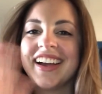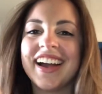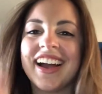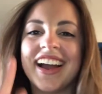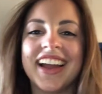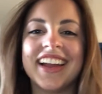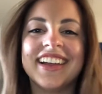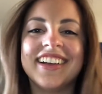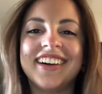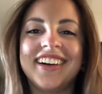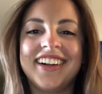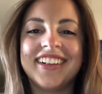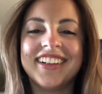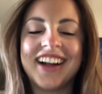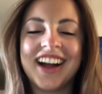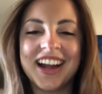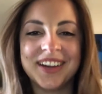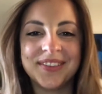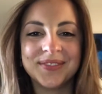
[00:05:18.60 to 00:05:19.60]
Hi, y'all.
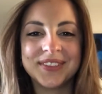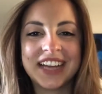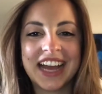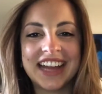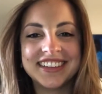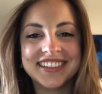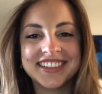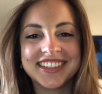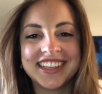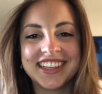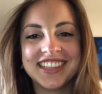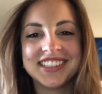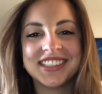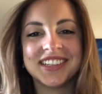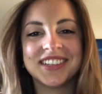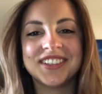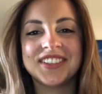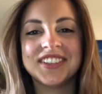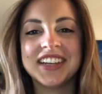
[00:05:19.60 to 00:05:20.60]
I'm Kendall Naso,
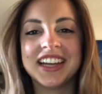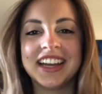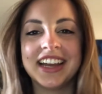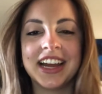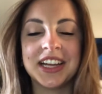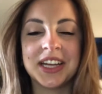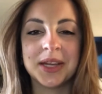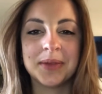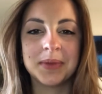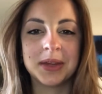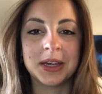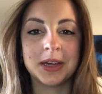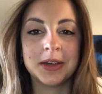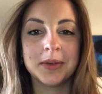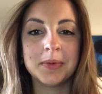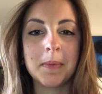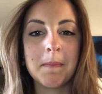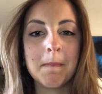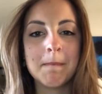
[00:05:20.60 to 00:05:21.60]
and I am
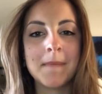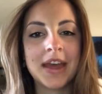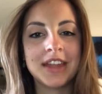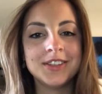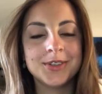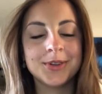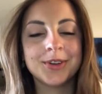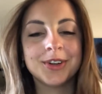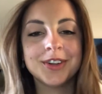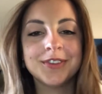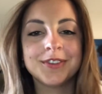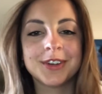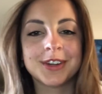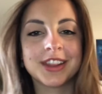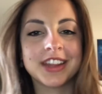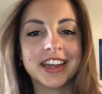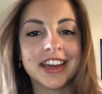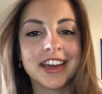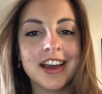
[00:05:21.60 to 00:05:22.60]
a mentor for
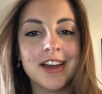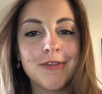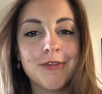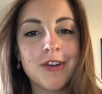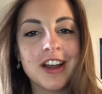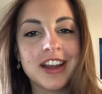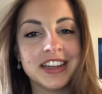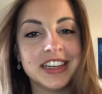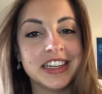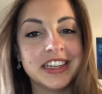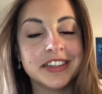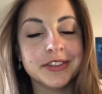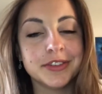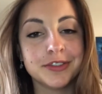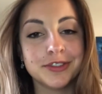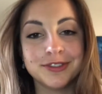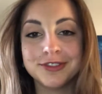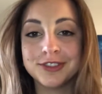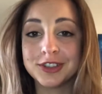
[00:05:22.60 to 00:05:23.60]
the FYE
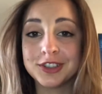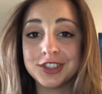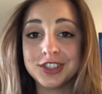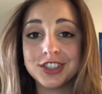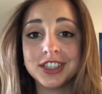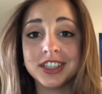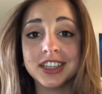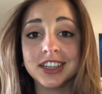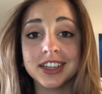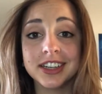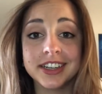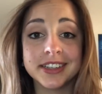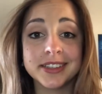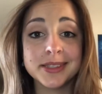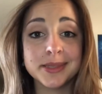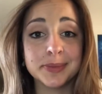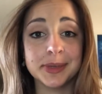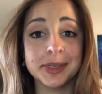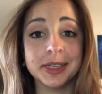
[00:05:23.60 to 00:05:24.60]
First Year
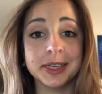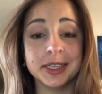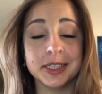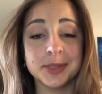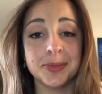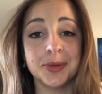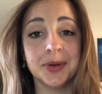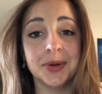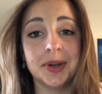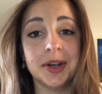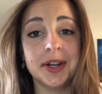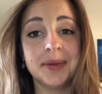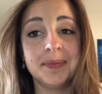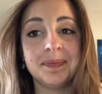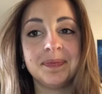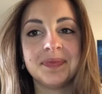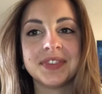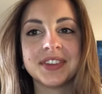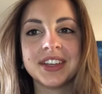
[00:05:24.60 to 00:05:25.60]
Experience
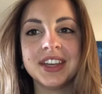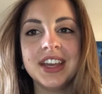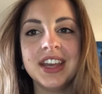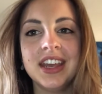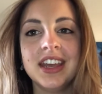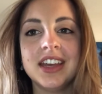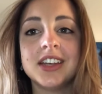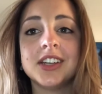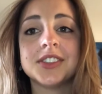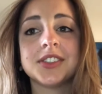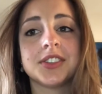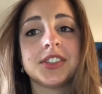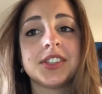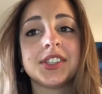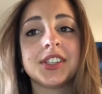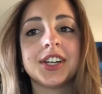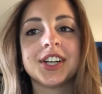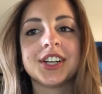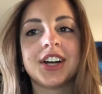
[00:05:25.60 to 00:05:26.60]
Program. So, to
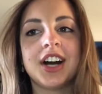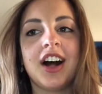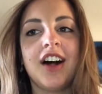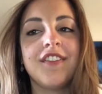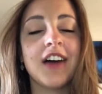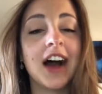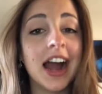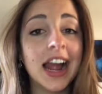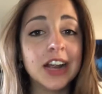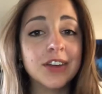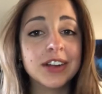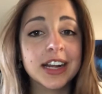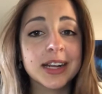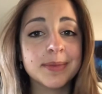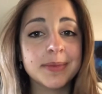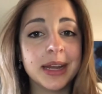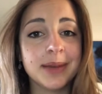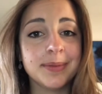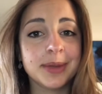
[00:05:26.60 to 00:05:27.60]
start off, I
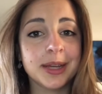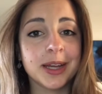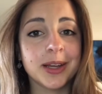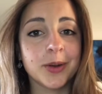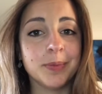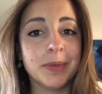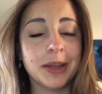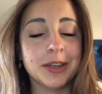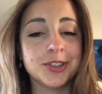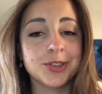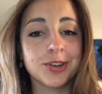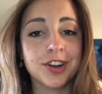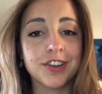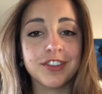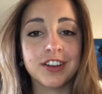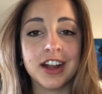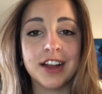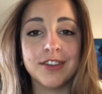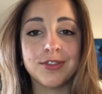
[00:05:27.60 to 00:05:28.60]
recommend being a mentor
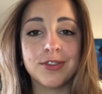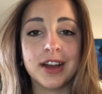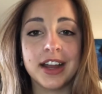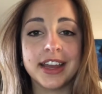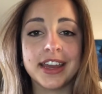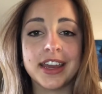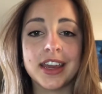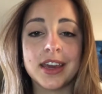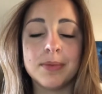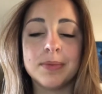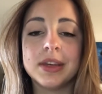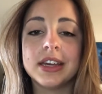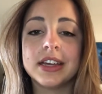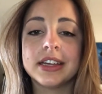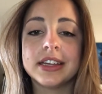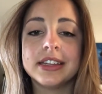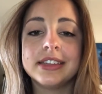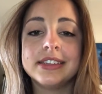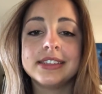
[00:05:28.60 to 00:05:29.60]
for FYE
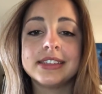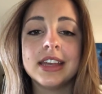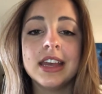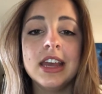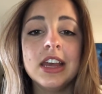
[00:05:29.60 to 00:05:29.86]
because